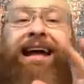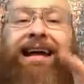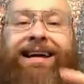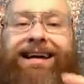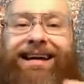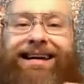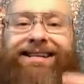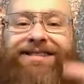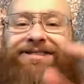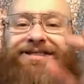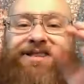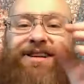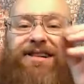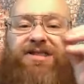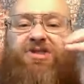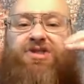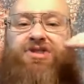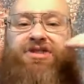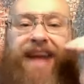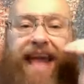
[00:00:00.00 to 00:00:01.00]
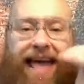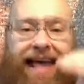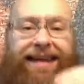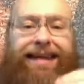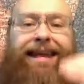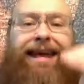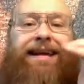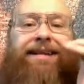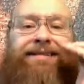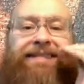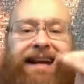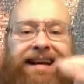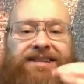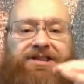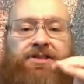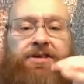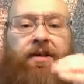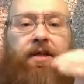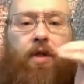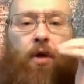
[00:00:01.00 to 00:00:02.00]
is they're standing next
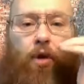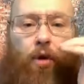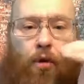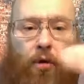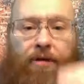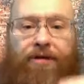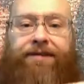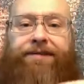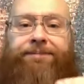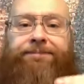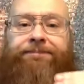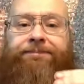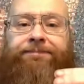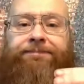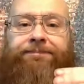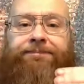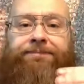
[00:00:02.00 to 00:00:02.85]
to the Lord. They're